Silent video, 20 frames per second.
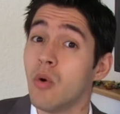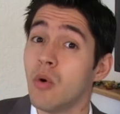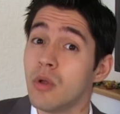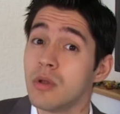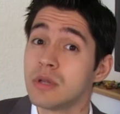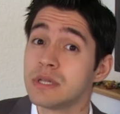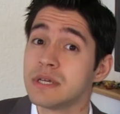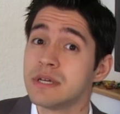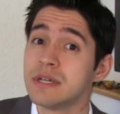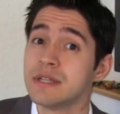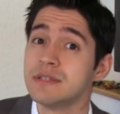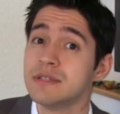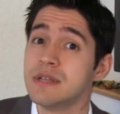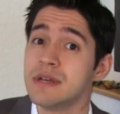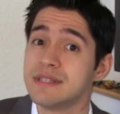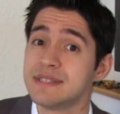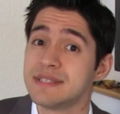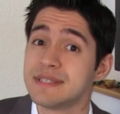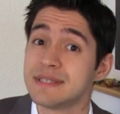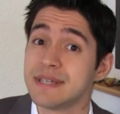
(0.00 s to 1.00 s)
all
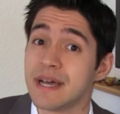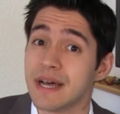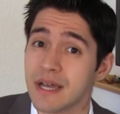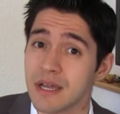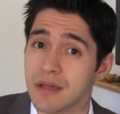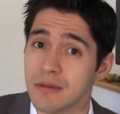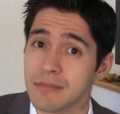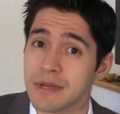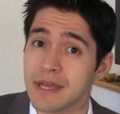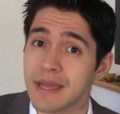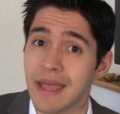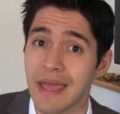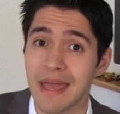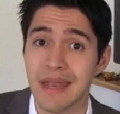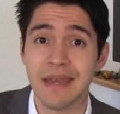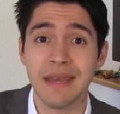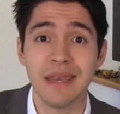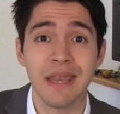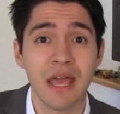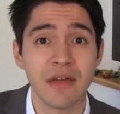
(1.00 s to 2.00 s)
the time
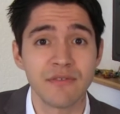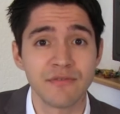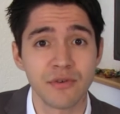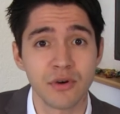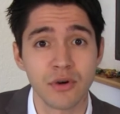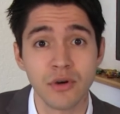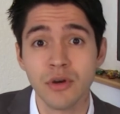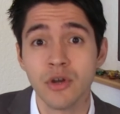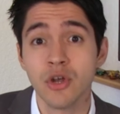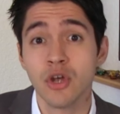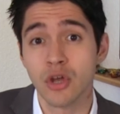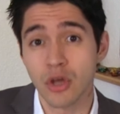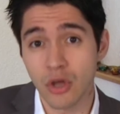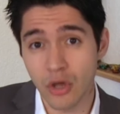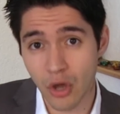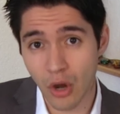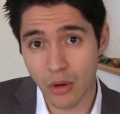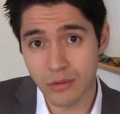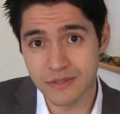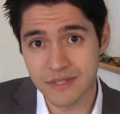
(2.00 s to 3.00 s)
and never
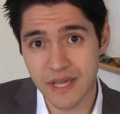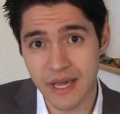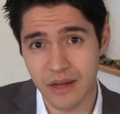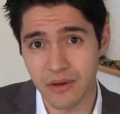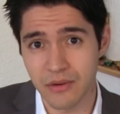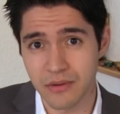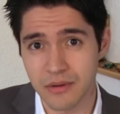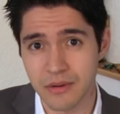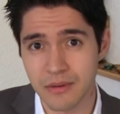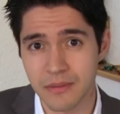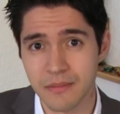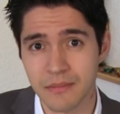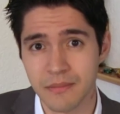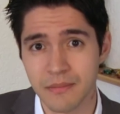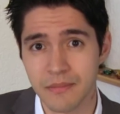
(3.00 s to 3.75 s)
go down.